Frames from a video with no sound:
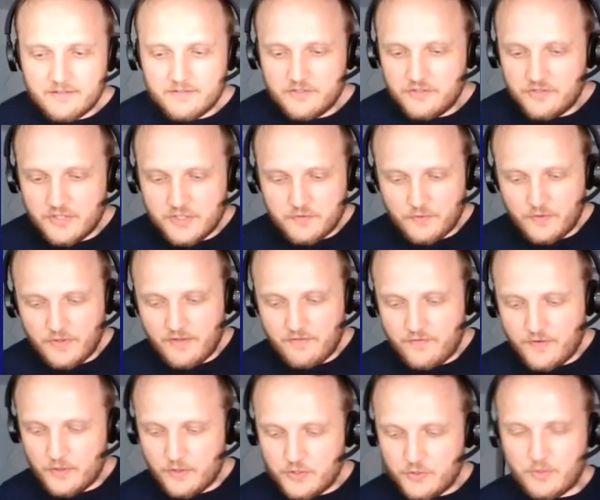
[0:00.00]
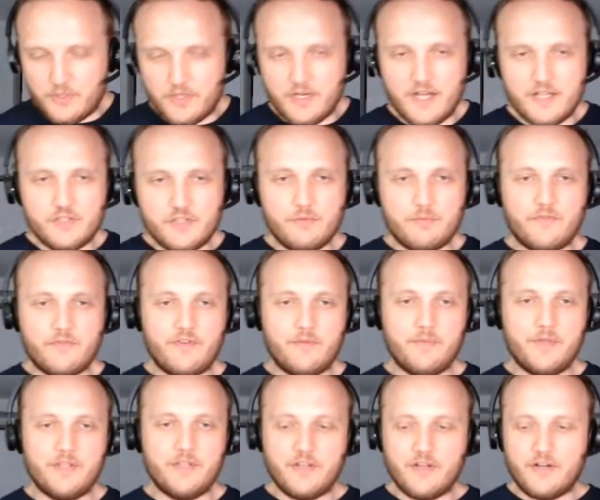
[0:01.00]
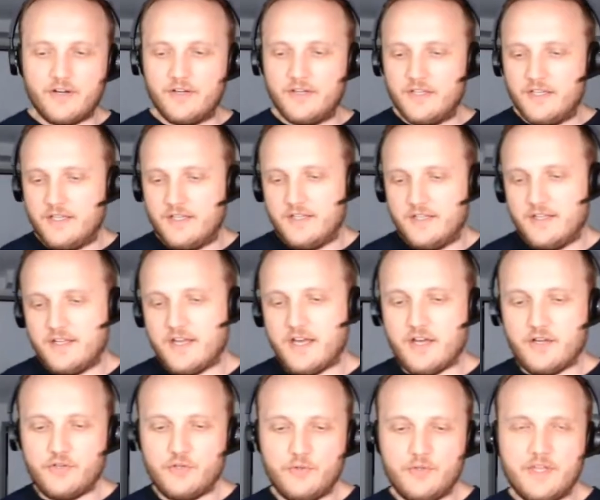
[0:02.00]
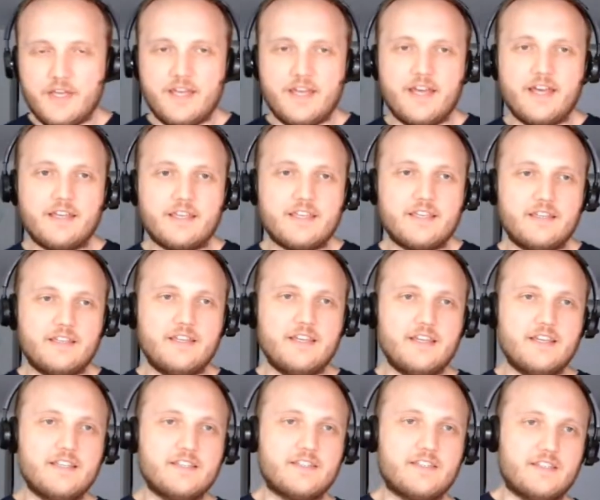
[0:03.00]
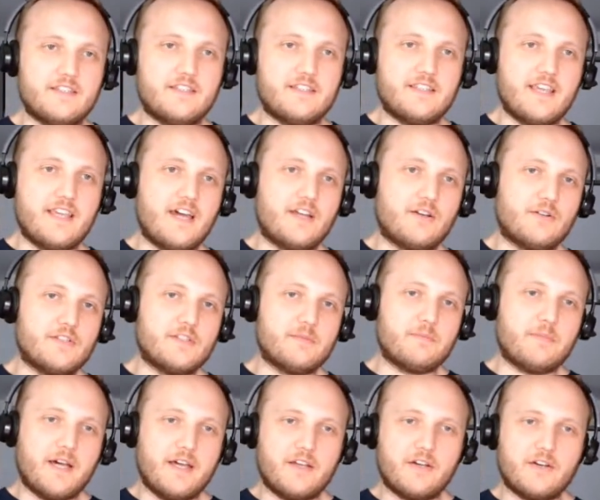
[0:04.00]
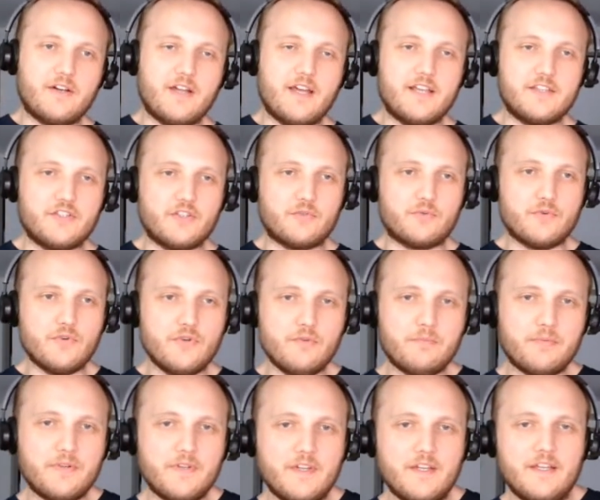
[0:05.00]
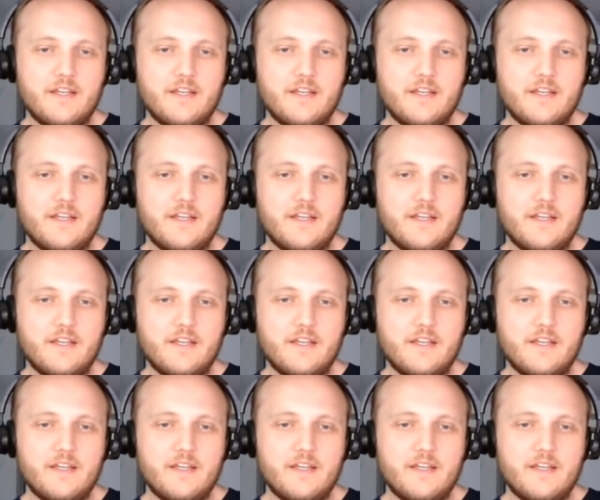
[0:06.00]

just for the folks who are not super familiar, who the heck is Scattered Spider as a group?